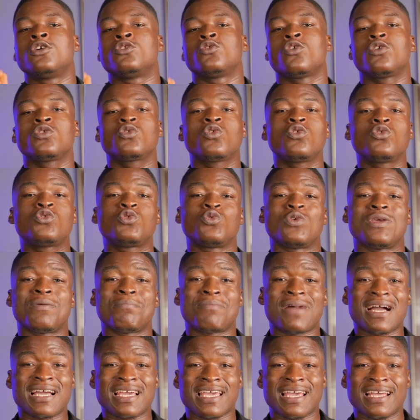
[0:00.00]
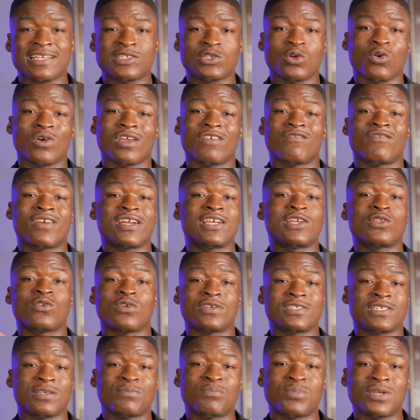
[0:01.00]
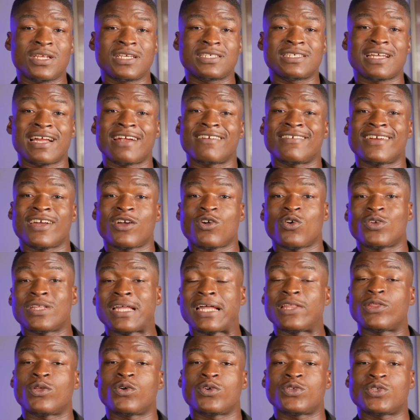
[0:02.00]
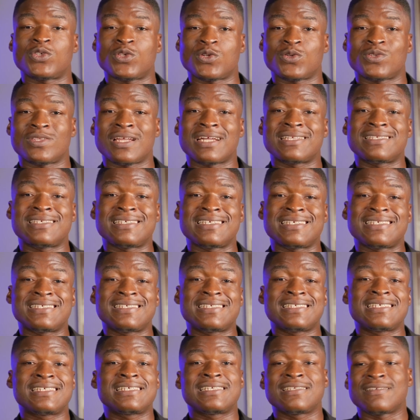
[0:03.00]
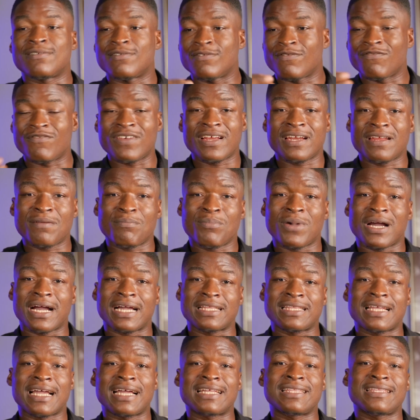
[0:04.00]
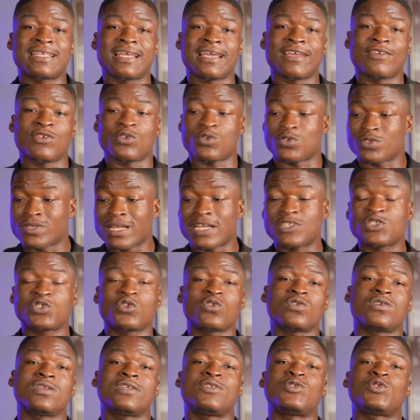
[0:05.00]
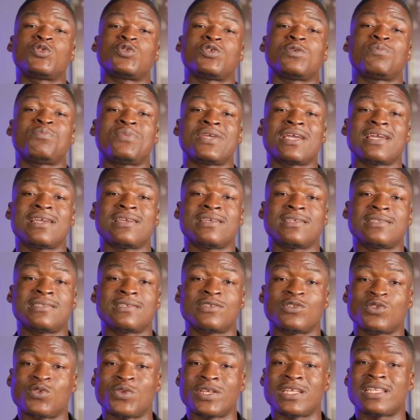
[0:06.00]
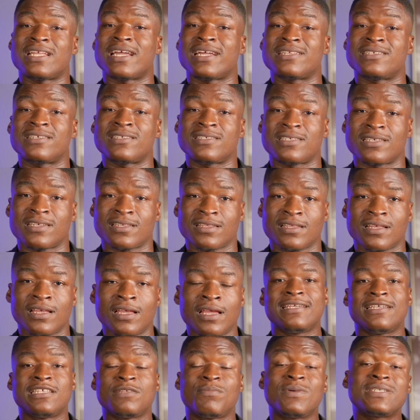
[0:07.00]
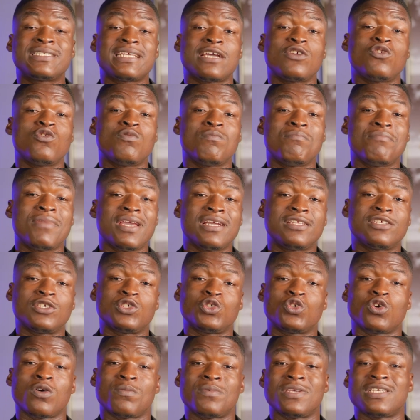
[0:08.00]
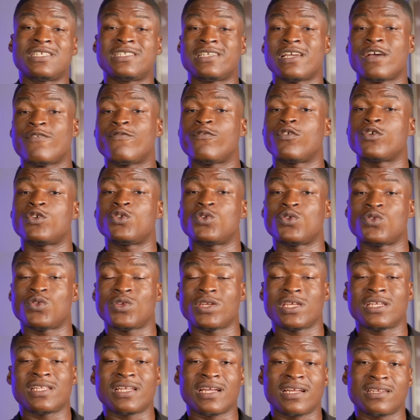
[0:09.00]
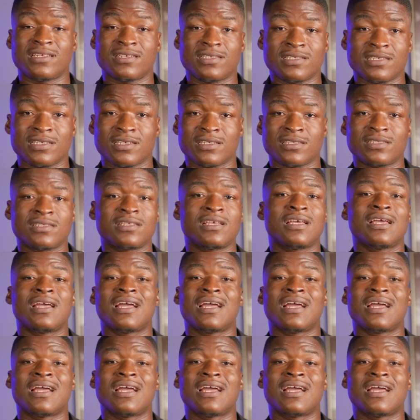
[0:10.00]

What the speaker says: Don't go to a market or a very noisy place and record an audio that is very bad and then you start struggling to repair it during editing. It's better you make the job easier for you during editing